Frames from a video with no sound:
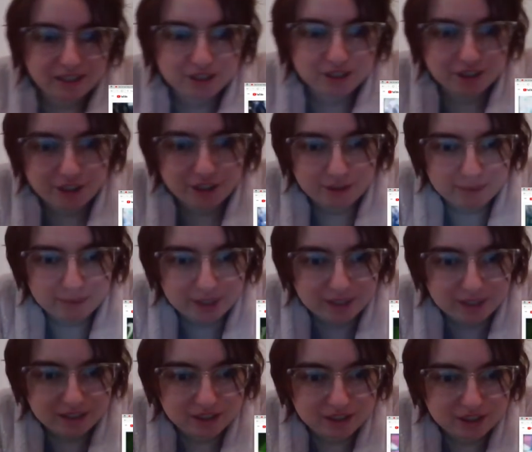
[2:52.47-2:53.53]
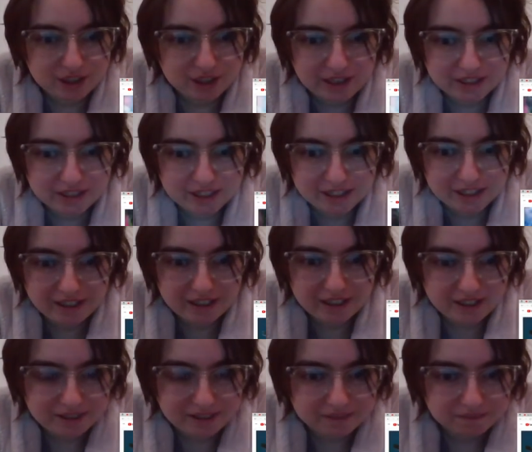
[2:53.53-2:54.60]
Nixium. John
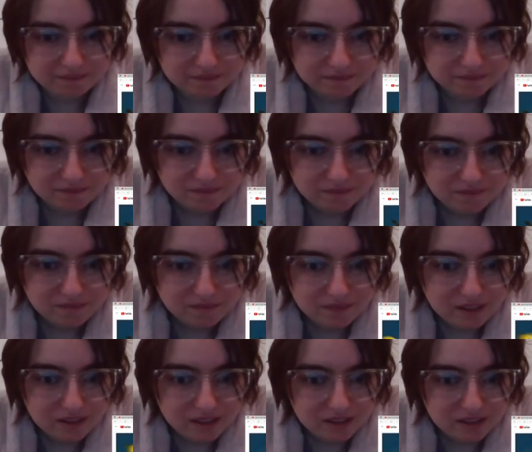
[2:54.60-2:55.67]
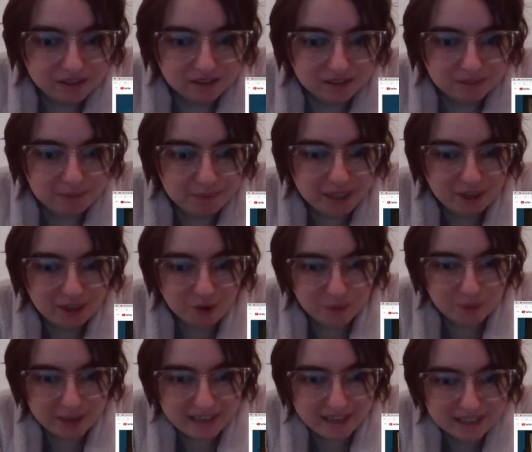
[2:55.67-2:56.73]
Cena. I'm
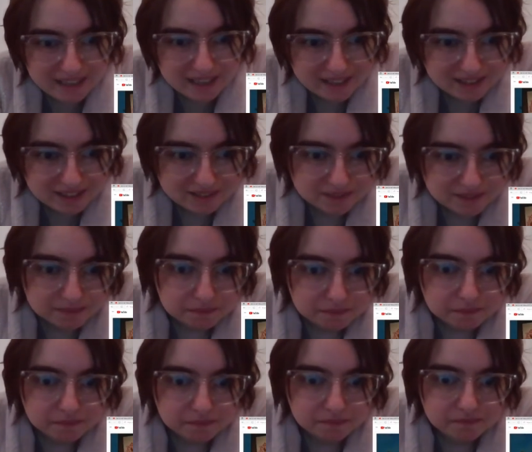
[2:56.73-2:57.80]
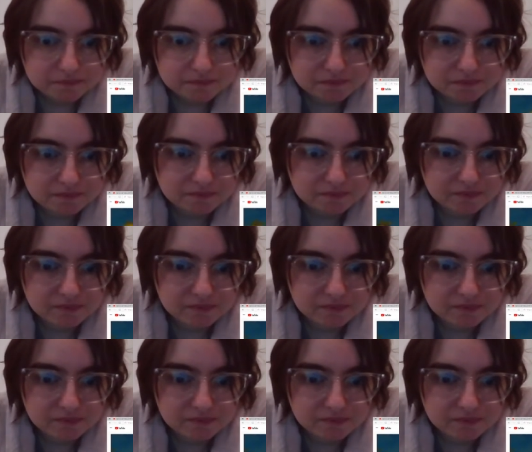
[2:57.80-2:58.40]
Pickle Rick. In this film.